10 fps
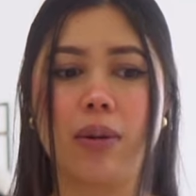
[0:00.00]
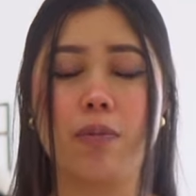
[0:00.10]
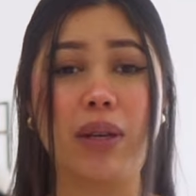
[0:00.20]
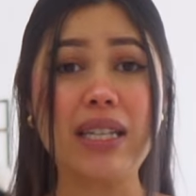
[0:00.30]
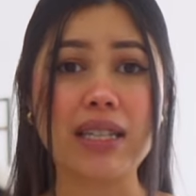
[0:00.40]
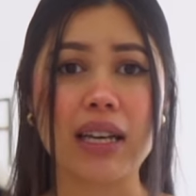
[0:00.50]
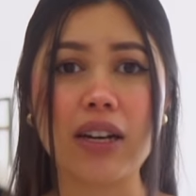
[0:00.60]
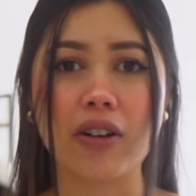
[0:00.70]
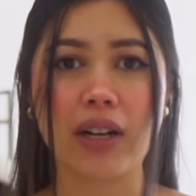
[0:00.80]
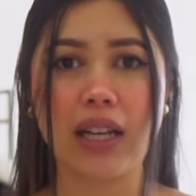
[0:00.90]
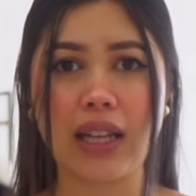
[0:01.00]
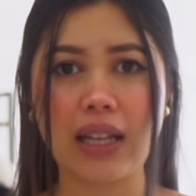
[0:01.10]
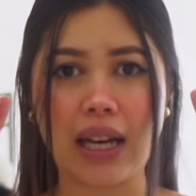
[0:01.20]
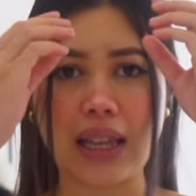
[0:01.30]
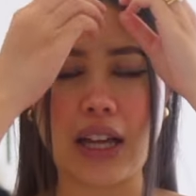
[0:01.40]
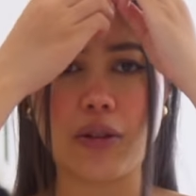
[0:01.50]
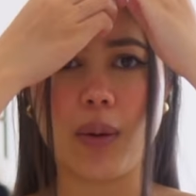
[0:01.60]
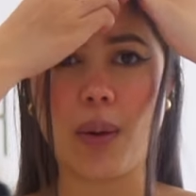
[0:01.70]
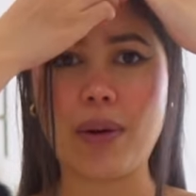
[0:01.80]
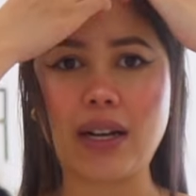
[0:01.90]
be sick or anything like that throughout
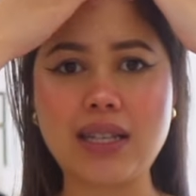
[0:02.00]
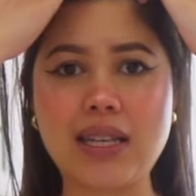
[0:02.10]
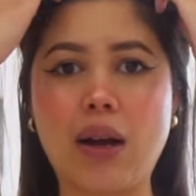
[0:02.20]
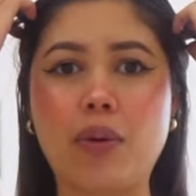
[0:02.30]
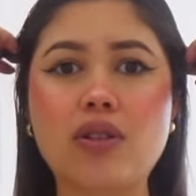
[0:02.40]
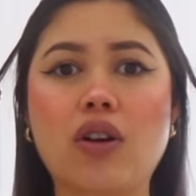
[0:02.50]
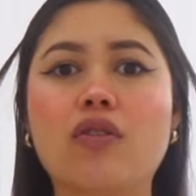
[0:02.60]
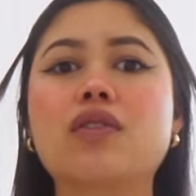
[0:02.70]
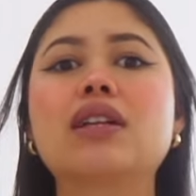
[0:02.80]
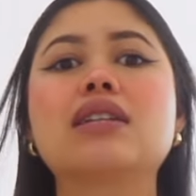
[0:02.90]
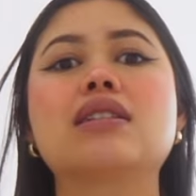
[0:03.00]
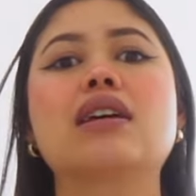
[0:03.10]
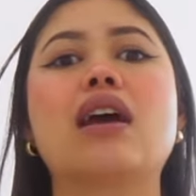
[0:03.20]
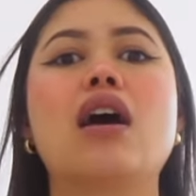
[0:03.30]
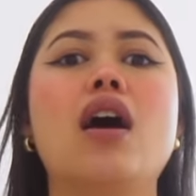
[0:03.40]
my pregnancy. I won't start feeling sick.